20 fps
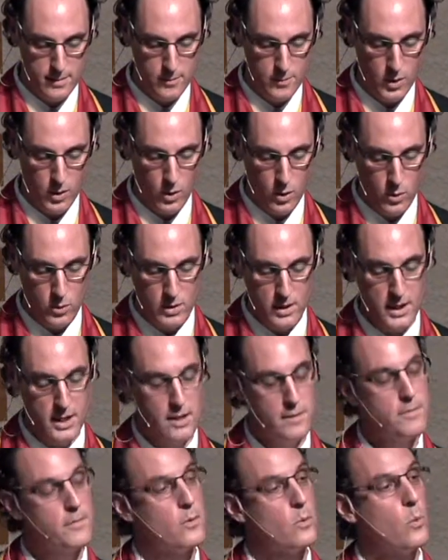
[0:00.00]
but
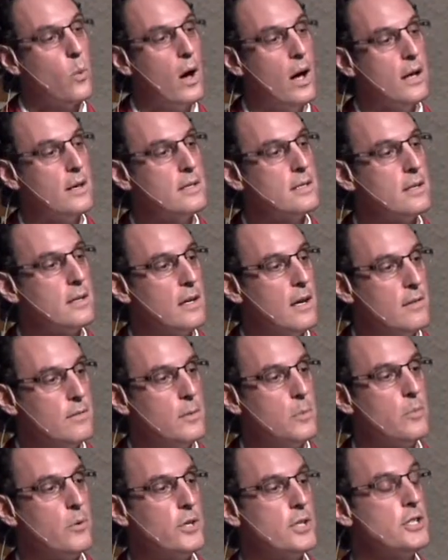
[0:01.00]
only for want of
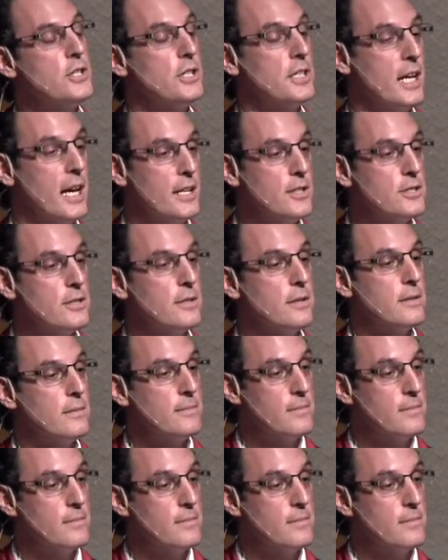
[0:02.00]
appreciation.